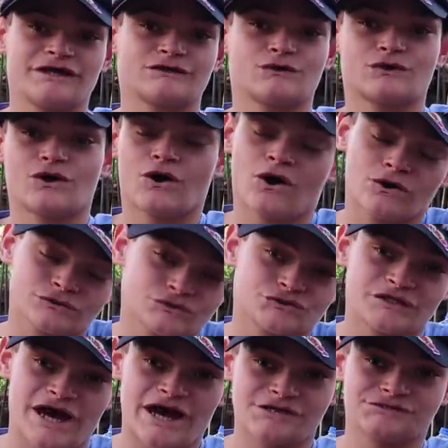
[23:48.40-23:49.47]
channel called
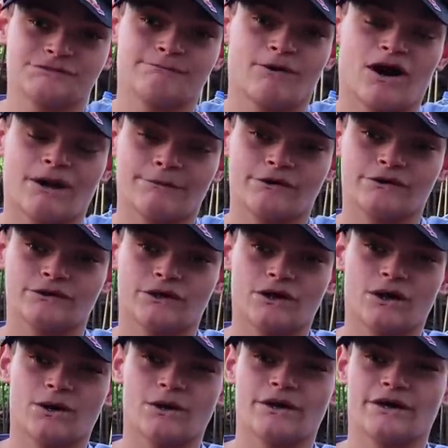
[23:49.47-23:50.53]
Jaxon Bobbitt,
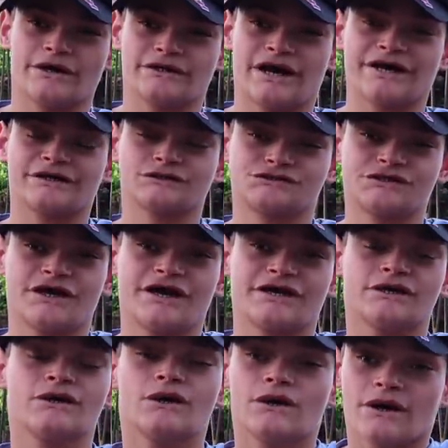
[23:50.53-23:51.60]
and I say
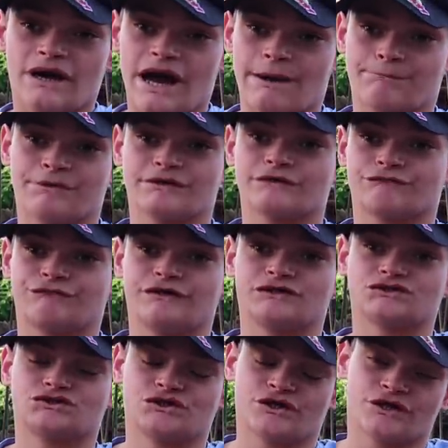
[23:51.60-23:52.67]
Epic
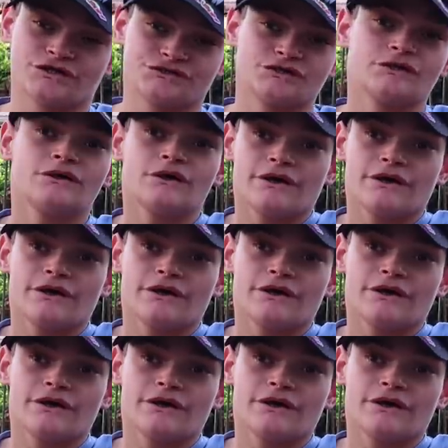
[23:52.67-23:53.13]
Adventures.